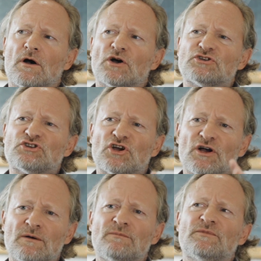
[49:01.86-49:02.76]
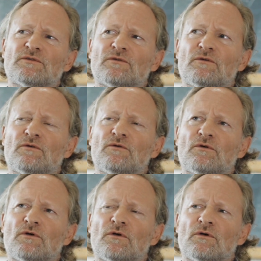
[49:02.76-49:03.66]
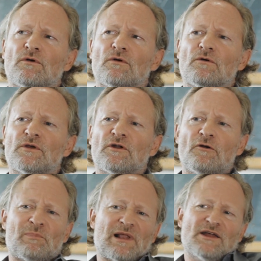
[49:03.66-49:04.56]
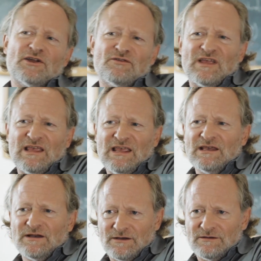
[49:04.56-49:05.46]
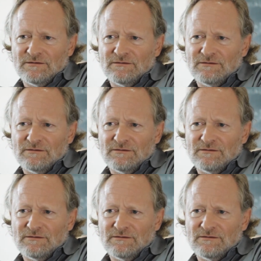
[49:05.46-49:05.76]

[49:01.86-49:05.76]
are terms that are applied over here,